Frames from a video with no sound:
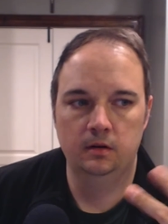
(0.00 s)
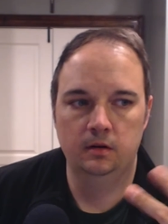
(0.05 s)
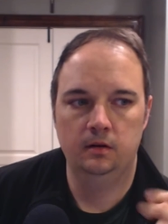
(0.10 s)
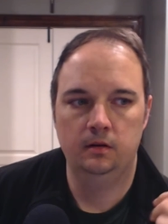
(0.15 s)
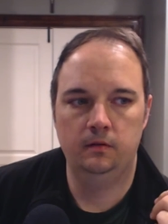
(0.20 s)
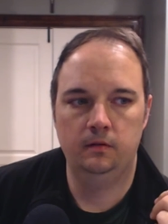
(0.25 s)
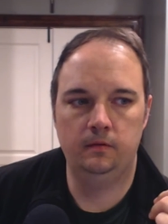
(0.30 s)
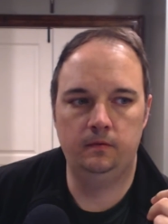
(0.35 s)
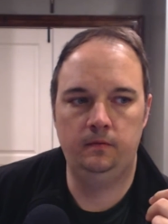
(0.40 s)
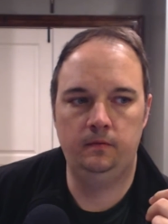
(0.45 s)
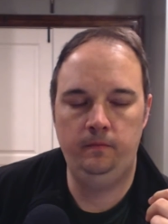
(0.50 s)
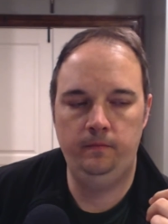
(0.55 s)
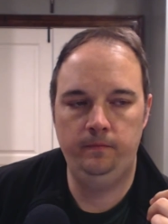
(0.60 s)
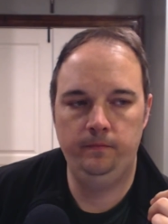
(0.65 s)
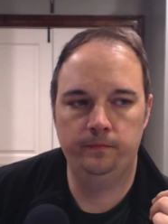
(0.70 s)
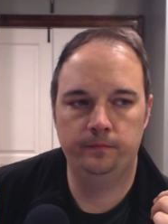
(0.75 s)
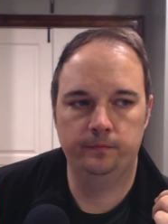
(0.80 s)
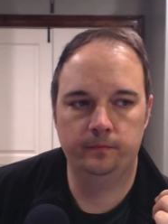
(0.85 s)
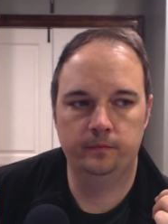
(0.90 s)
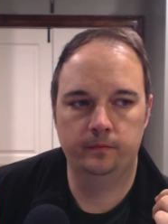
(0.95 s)

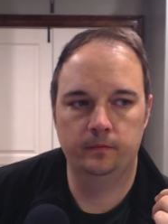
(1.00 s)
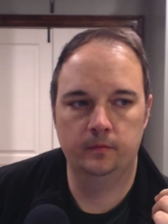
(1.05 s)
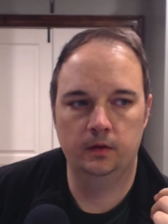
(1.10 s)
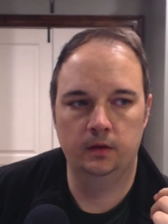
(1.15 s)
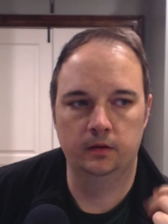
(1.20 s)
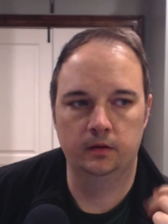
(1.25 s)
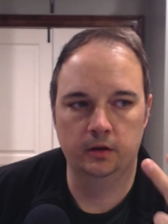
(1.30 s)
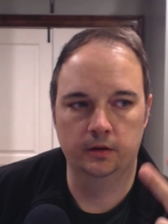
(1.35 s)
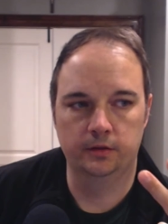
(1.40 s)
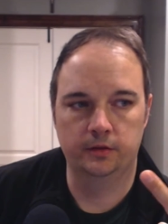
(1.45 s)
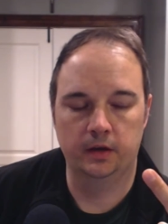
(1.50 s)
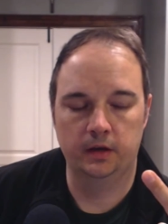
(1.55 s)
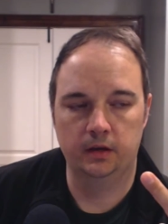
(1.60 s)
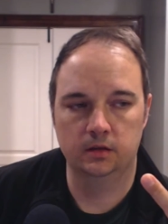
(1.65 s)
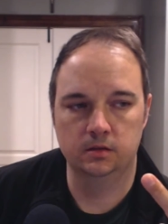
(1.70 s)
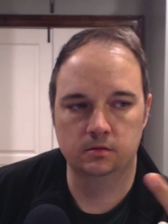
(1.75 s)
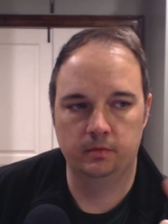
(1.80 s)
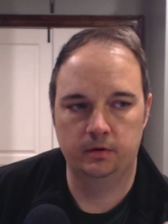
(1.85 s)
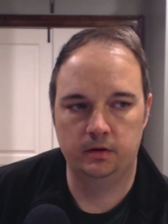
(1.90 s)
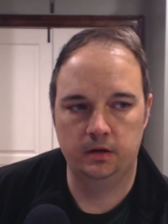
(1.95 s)
And the good thing is,
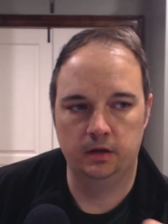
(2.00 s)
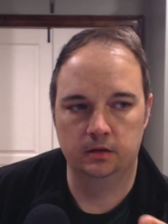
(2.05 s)
yes,